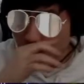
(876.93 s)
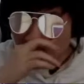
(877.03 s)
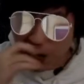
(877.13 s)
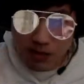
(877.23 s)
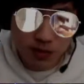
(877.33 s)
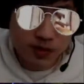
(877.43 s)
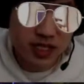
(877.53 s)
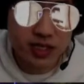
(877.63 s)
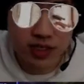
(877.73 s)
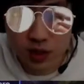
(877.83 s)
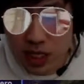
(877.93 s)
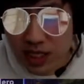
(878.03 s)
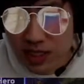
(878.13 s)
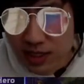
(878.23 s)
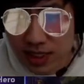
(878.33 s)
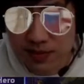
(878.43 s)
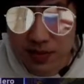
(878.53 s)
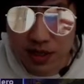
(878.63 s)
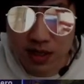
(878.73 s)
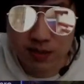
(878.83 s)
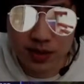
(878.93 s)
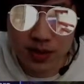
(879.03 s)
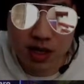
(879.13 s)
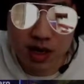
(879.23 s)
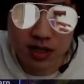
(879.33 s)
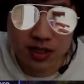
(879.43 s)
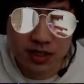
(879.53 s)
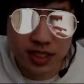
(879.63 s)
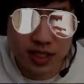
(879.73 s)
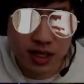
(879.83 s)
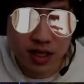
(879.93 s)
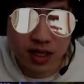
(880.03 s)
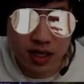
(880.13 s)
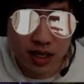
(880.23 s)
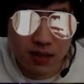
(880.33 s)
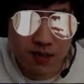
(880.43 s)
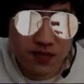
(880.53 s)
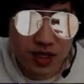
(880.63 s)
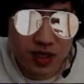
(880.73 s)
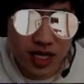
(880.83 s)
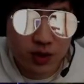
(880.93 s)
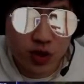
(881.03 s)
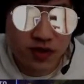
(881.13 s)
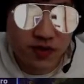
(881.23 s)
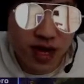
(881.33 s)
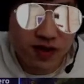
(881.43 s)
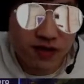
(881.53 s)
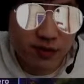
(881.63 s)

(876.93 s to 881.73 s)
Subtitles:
probably the strongest sleep dart build, honestly. You get 25%